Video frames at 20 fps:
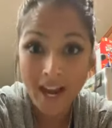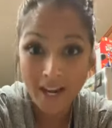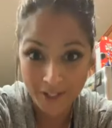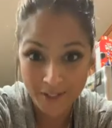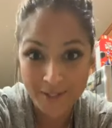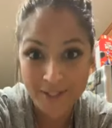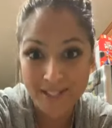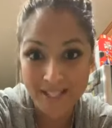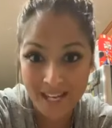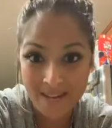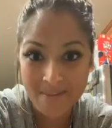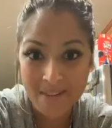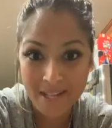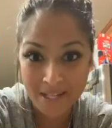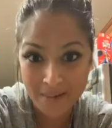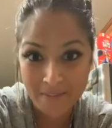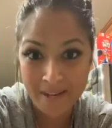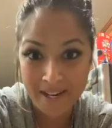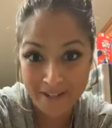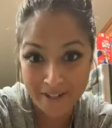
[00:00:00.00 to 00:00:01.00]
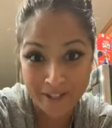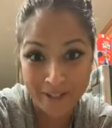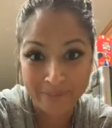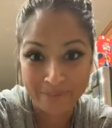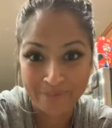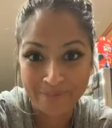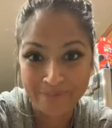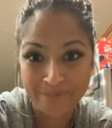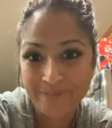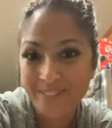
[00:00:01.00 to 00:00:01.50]
I do the same thing to Peter.
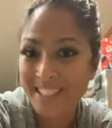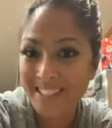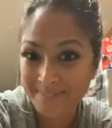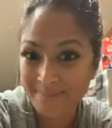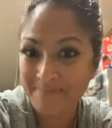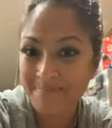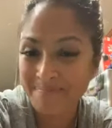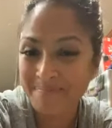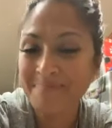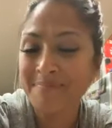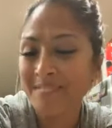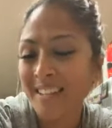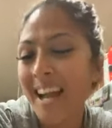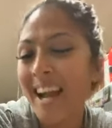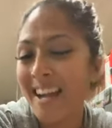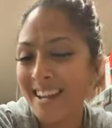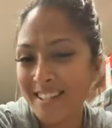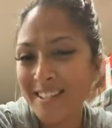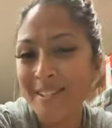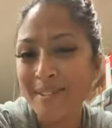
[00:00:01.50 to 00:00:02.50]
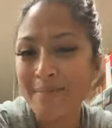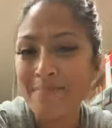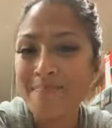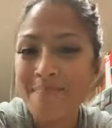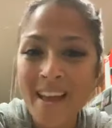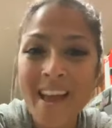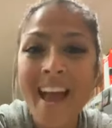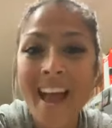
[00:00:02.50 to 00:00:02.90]
Mm-hmm. I do.